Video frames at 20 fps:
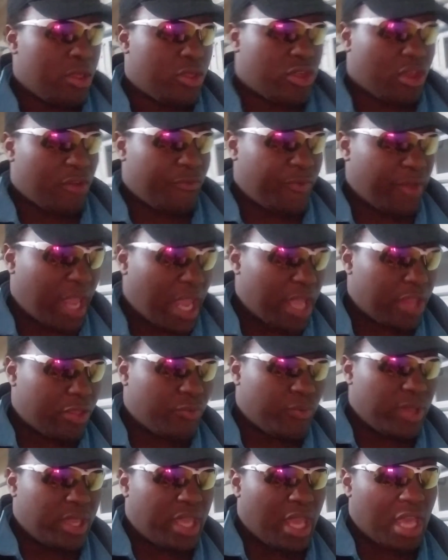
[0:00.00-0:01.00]
Jeffery had
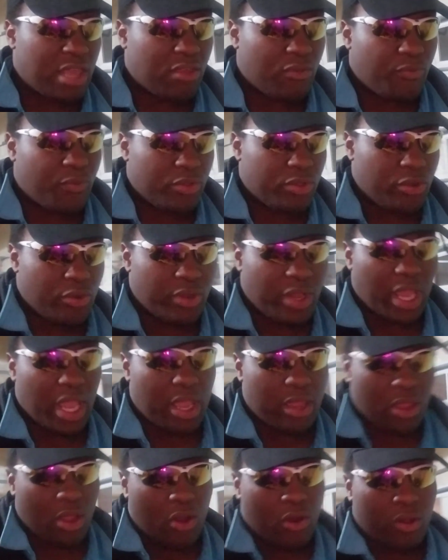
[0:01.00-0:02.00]
3 catches for
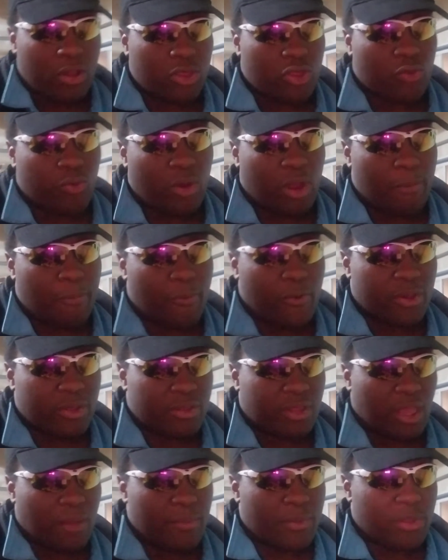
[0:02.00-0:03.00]
38 yards,
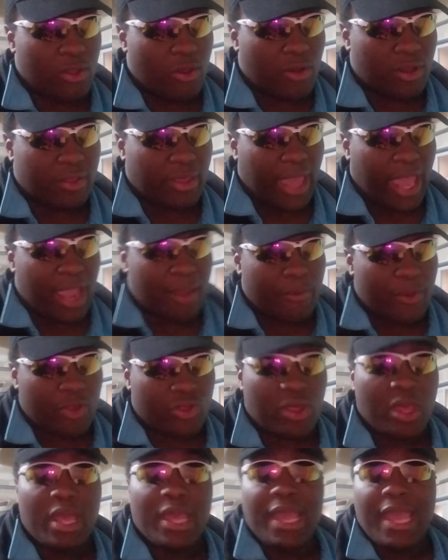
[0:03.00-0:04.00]
12.7 yards
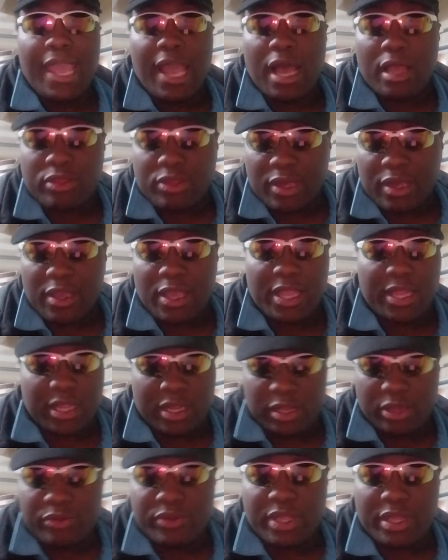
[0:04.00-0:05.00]
average,
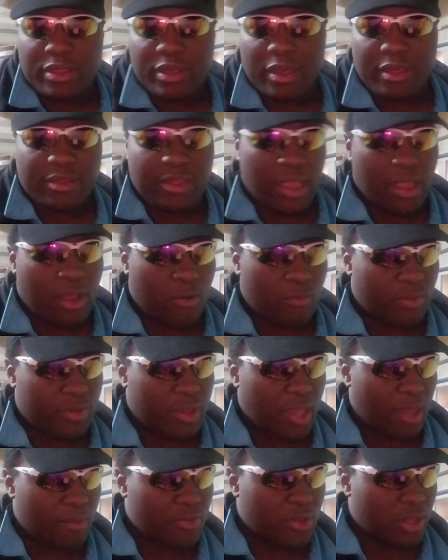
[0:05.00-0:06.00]
including a touchdown
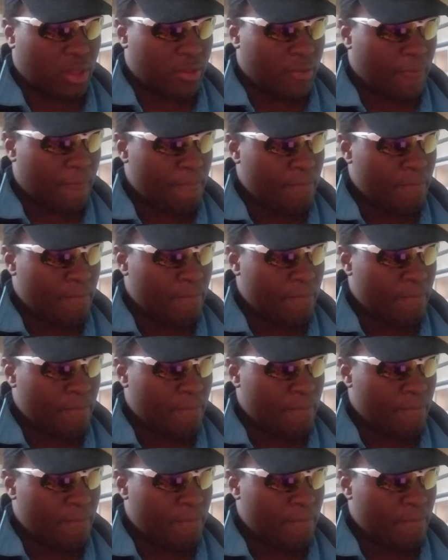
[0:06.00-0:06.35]
reception.